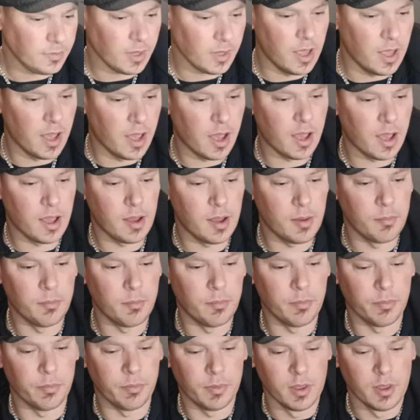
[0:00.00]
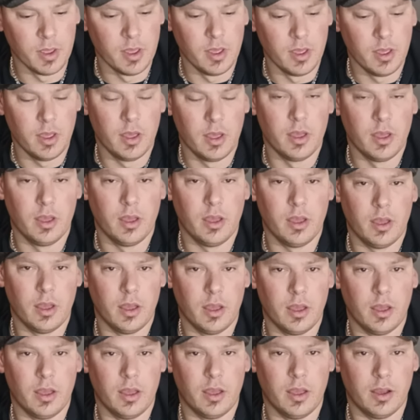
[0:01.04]
Um,
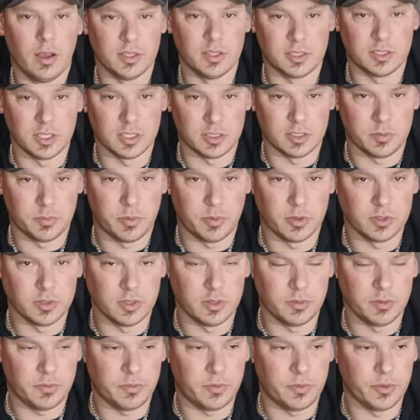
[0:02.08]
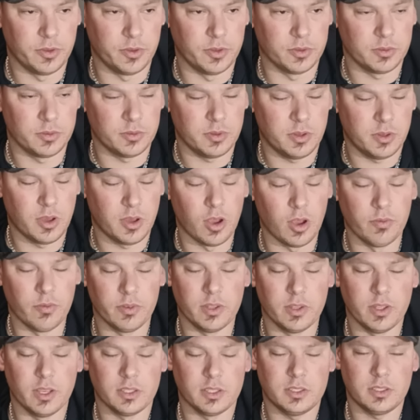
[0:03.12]
I tested positive for COVID
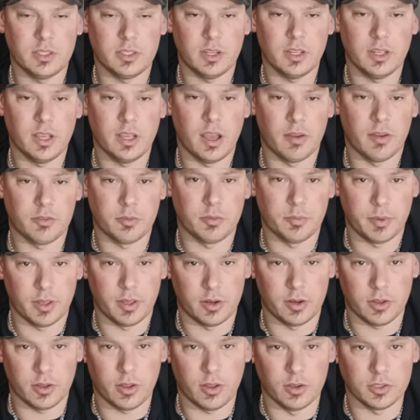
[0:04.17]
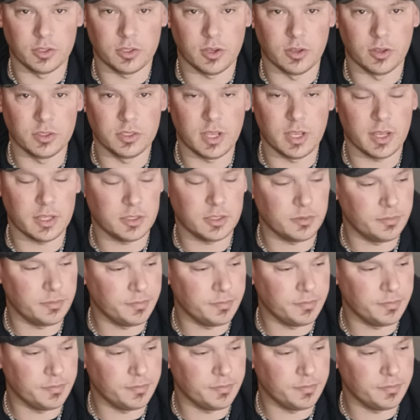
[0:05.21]
yesterday after being in close contact.